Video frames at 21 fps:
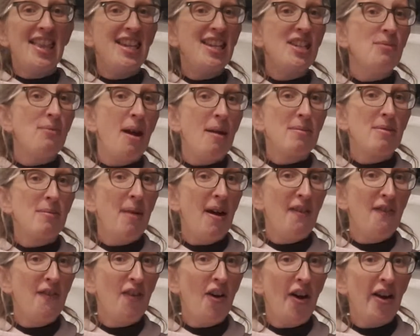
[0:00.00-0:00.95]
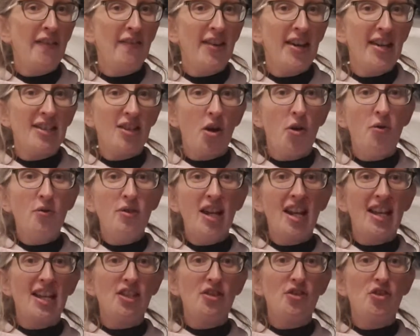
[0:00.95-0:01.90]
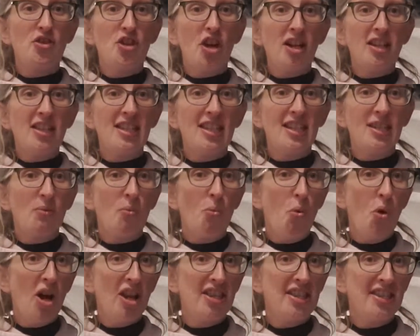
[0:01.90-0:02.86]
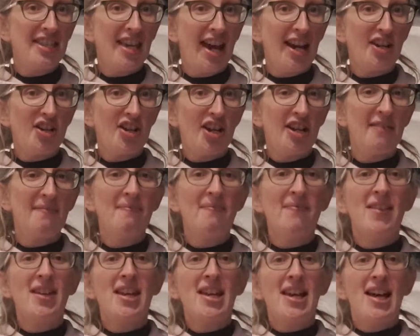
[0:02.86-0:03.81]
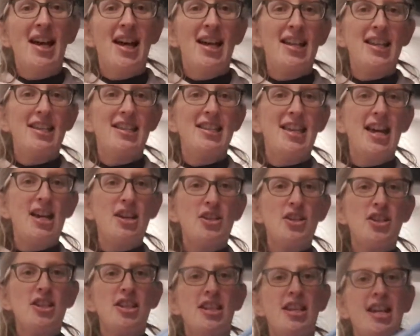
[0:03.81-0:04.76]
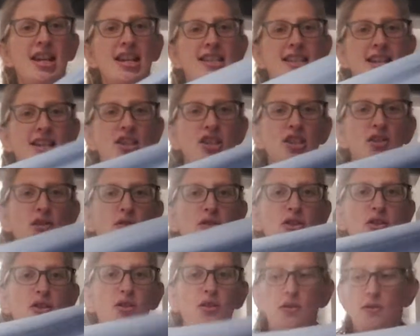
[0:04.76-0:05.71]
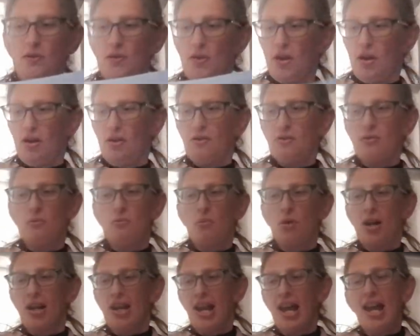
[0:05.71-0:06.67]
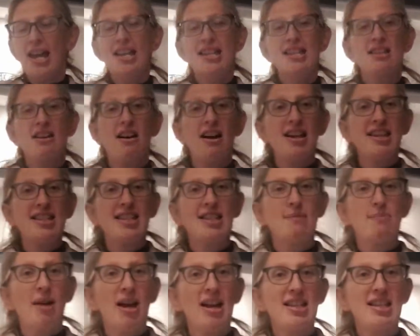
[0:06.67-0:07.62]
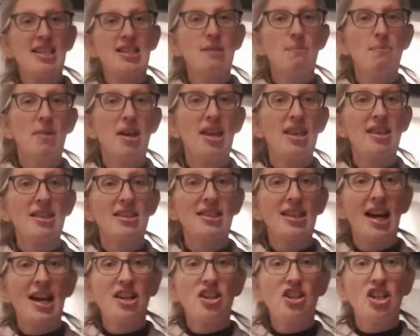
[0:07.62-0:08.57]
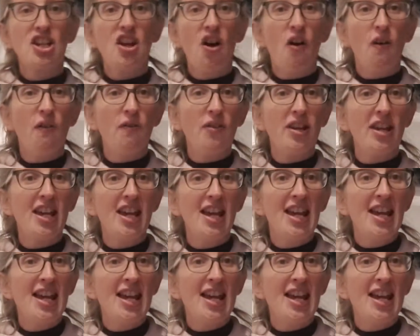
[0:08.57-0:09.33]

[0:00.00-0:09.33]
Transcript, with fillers: this wrap's about five years old and it's just this one section. And the section is actually not too far from one end. I suspect it's a bit that's actually often